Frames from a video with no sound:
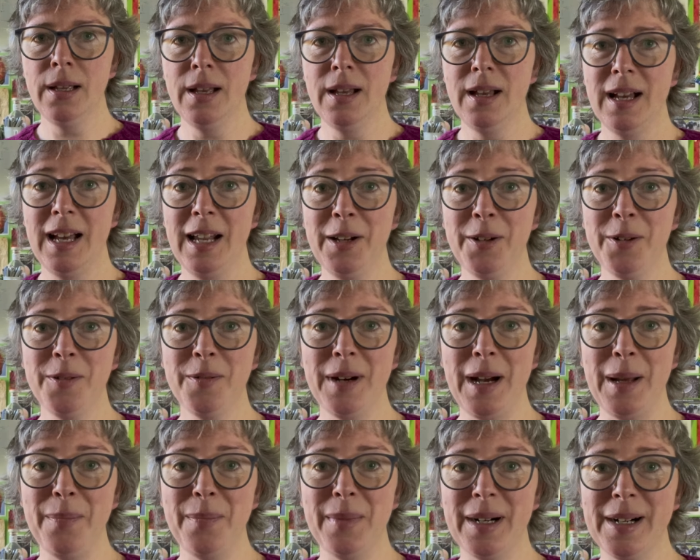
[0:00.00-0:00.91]
Hello,
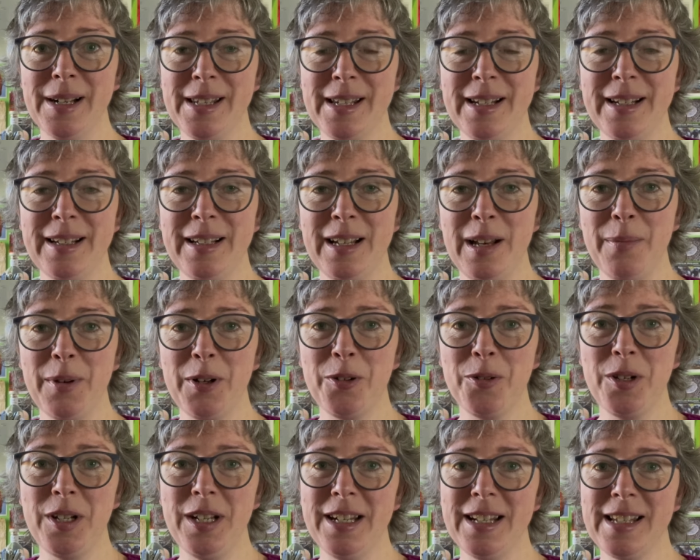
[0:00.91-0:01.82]
I'm Marta. I'm a
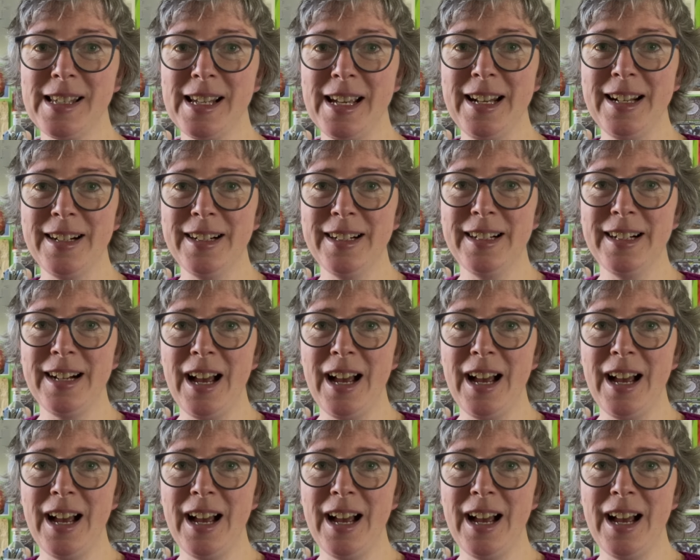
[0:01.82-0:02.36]
crochet designer